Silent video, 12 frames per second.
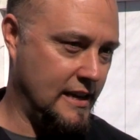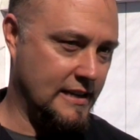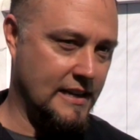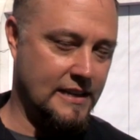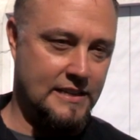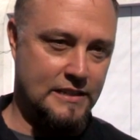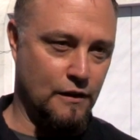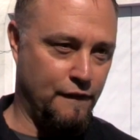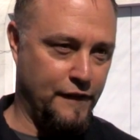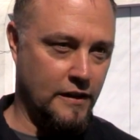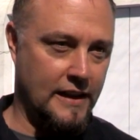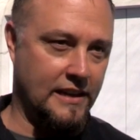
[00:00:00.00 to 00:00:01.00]
It doesn't
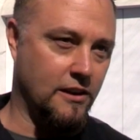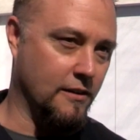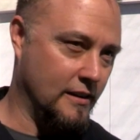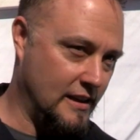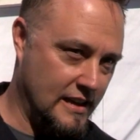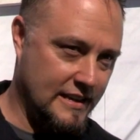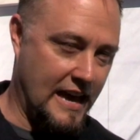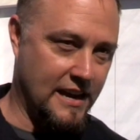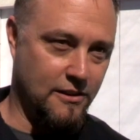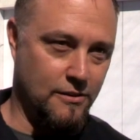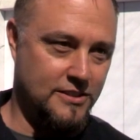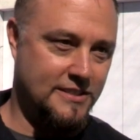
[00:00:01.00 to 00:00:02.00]
feel like you're kind
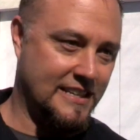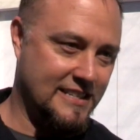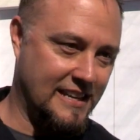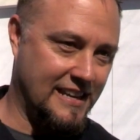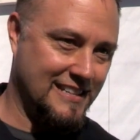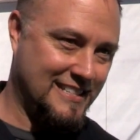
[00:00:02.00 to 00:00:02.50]
of going 60,